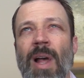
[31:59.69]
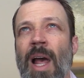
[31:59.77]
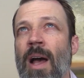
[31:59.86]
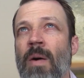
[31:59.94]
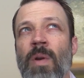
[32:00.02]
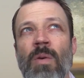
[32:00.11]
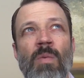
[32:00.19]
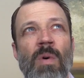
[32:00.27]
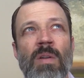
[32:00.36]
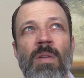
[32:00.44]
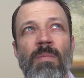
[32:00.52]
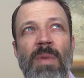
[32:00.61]
How would it
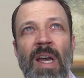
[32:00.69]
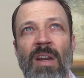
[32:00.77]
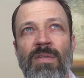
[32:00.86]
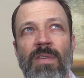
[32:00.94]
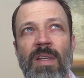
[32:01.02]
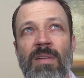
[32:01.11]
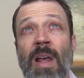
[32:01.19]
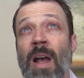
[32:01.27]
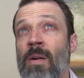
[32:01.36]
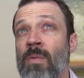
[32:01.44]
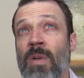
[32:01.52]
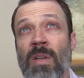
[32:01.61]
want to manifest?
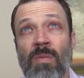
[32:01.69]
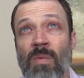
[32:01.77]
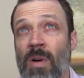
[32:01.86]
How would it